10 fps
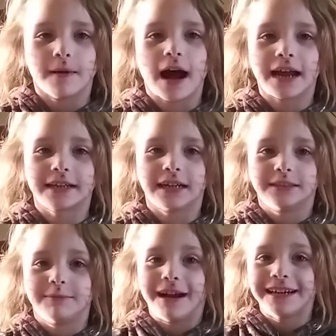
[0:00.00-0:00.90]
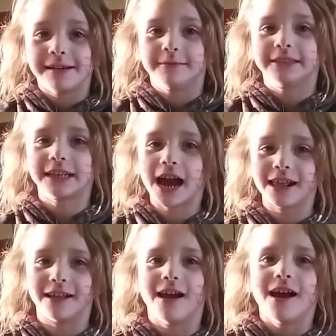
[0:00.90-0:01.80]
Hi guys, my name is
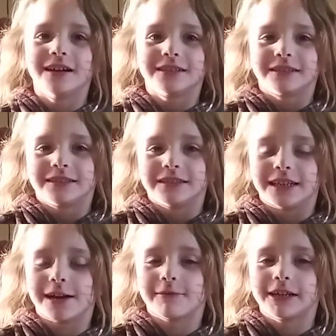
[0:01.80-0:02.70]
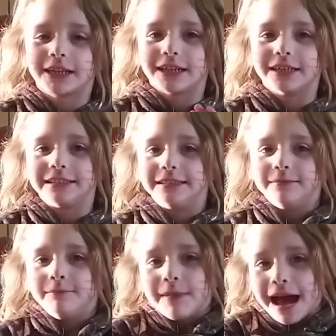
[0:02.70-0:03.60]
Skylar. Today we're gonna
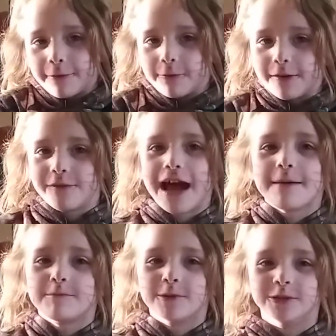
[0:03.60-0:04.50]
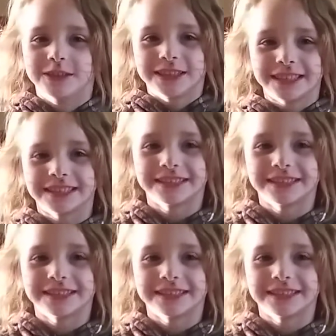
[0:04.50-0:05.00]
do math with apples.